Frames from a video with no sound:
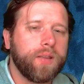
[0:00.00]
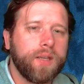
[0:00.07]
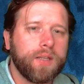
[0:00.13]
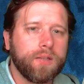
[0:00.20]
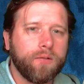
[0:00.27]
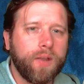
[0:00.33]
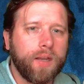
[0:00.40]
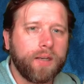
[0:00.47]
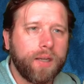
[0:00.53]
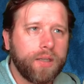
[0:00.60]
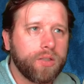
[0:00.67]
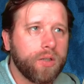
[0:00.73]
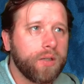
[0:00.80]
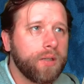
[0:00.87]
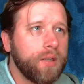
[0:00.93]
things of that
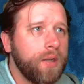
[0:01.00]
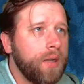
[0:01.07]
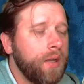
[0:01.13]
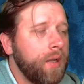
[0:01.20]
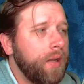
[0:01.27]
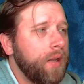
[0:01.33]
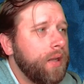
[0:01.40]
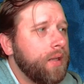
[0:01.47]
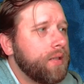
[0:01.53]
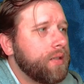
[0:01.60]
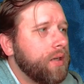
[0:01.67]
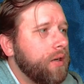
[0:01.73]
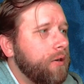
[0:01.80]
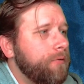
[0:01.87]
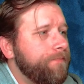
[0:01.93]
nature
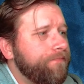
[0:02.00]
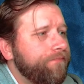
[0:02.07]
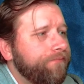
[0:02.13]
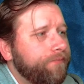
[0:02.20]
so